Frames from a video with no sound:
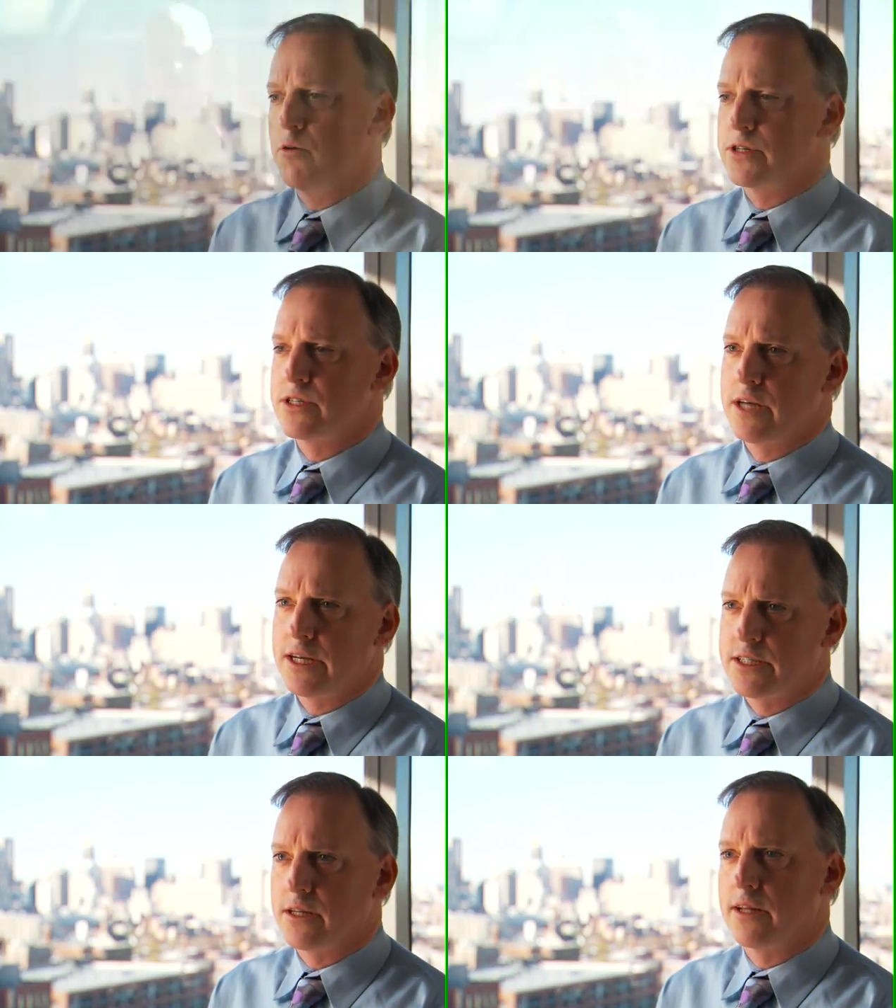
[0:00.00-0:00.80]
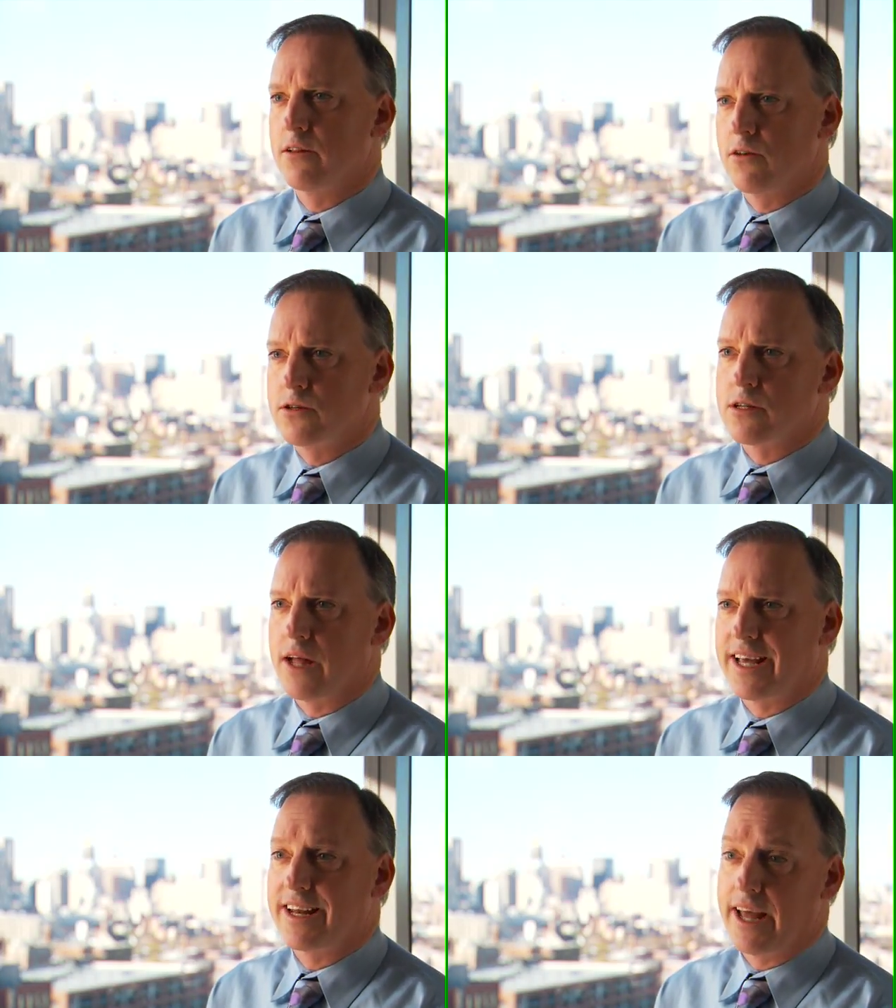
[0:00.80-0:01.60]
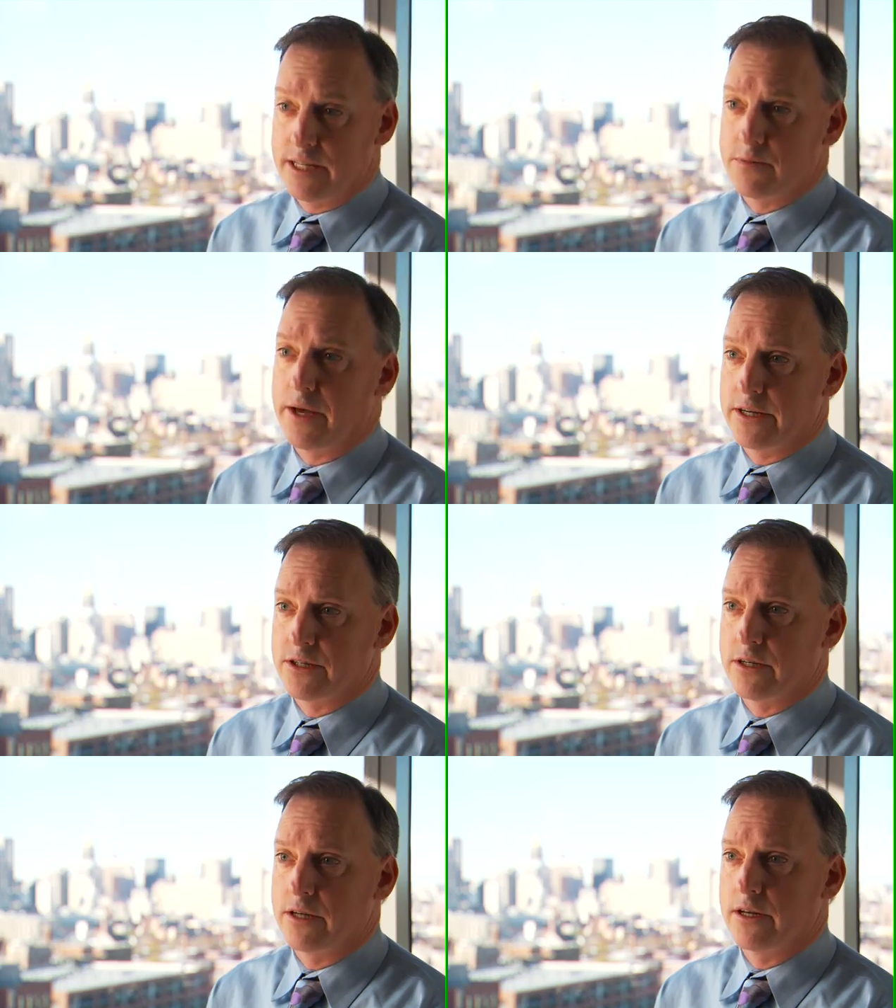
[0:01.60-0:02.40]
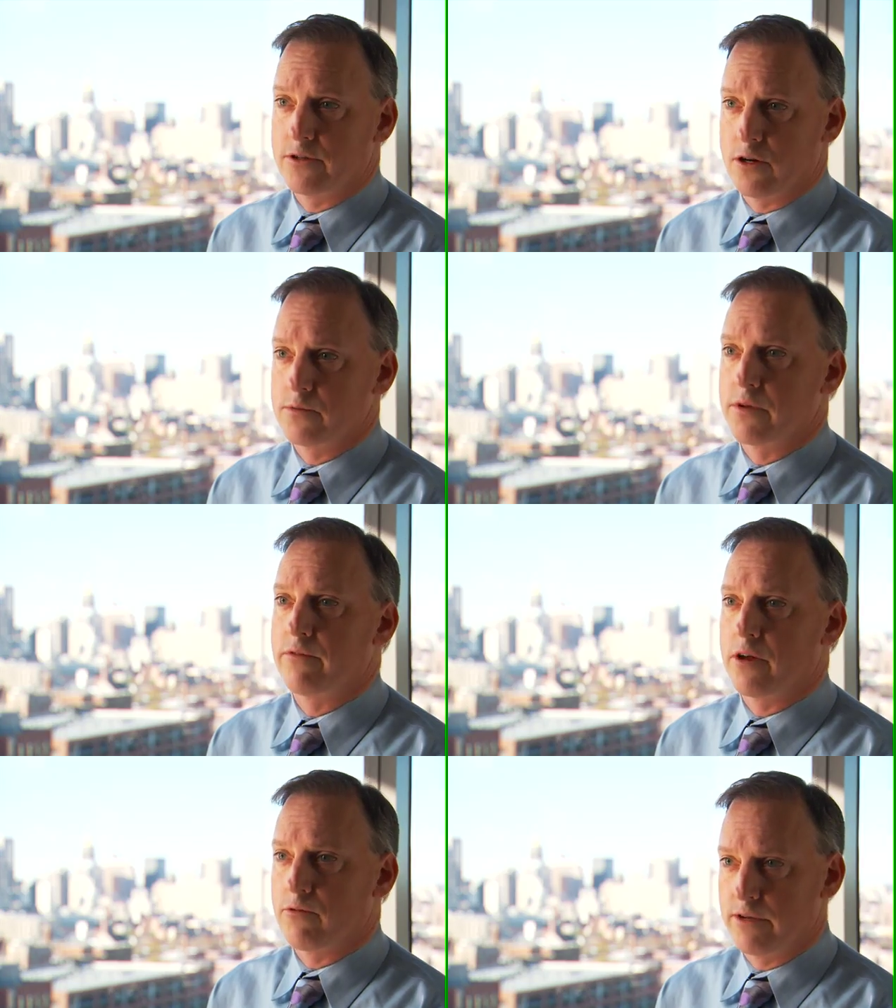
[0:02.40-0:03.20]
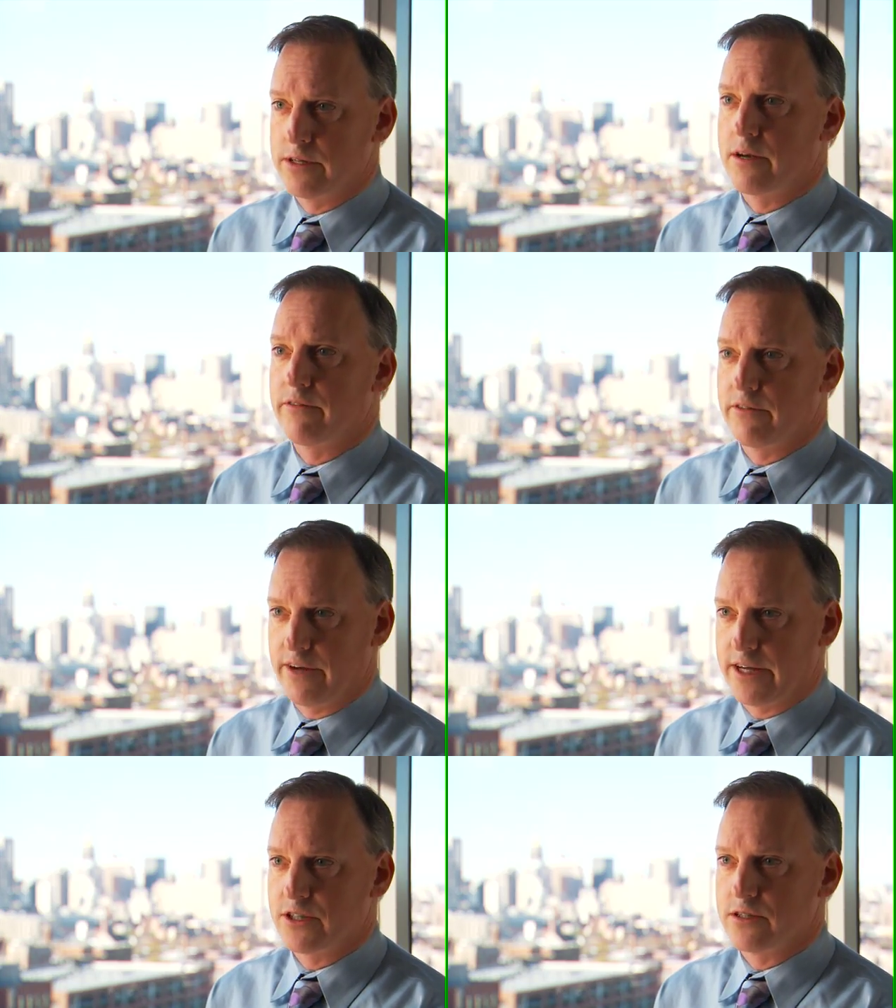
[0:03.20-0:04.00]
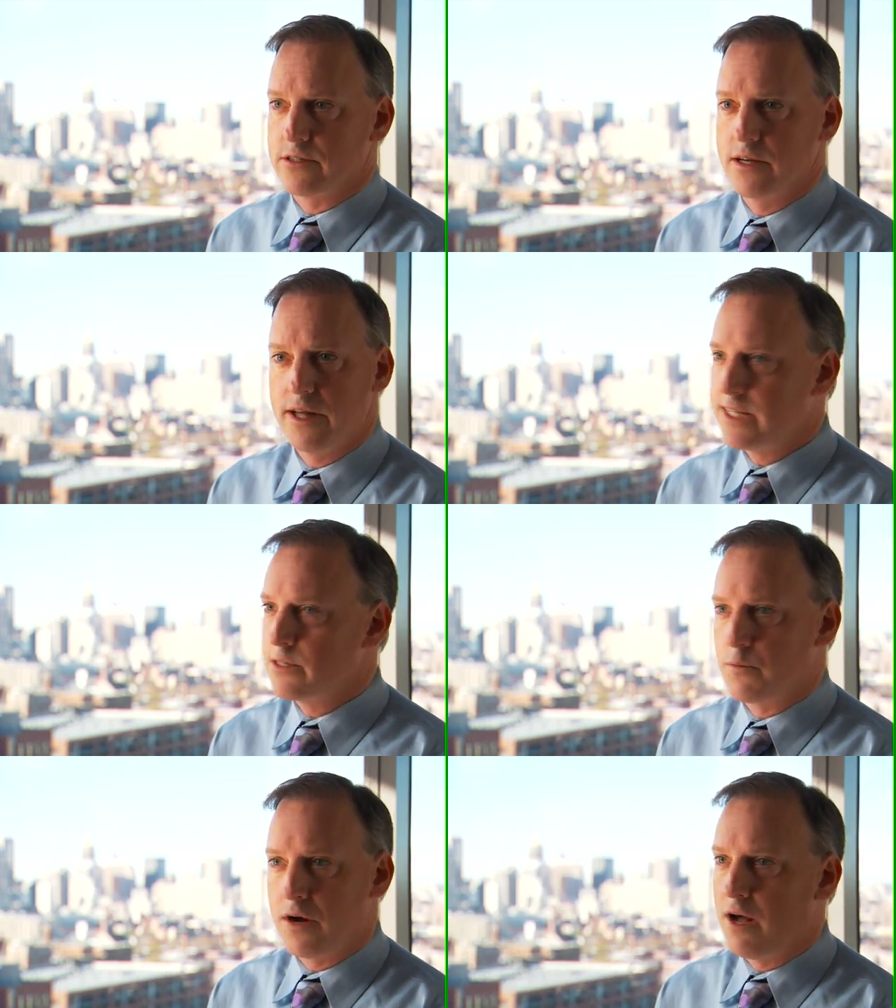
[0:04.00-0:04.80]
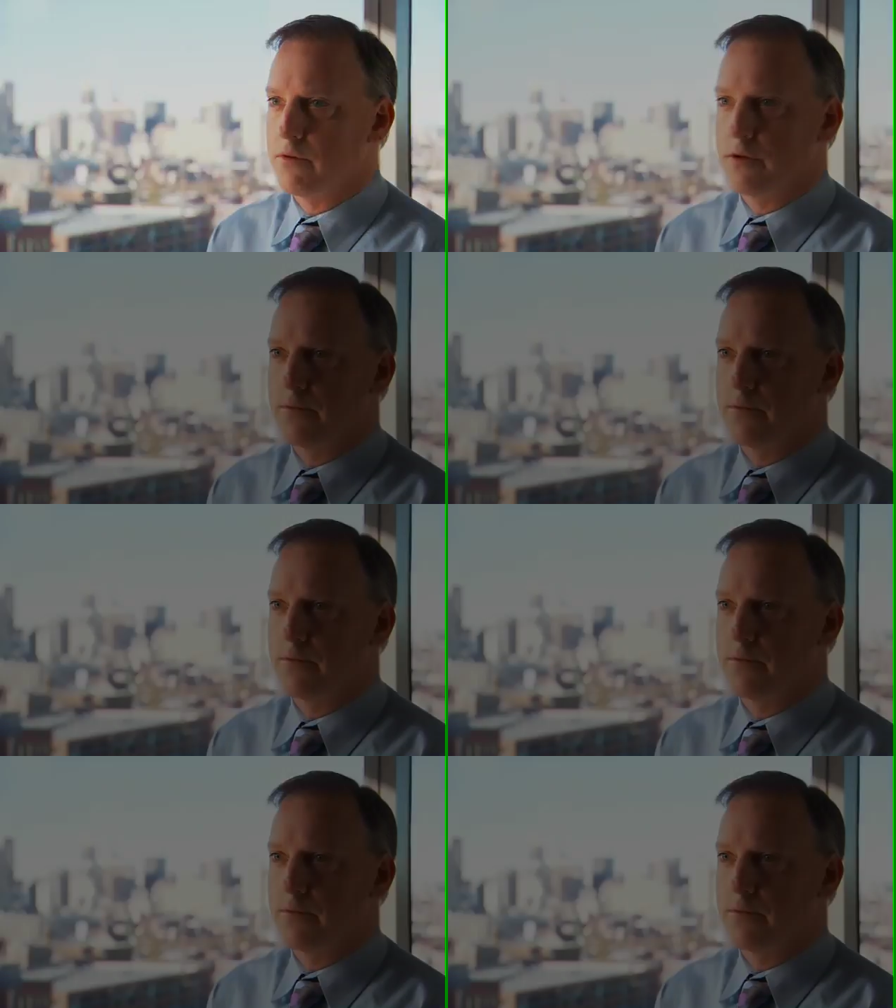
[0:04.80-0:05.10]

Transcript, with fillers: who essentially looks like an AIDS patient in terms of their risk of infections. That's a problem.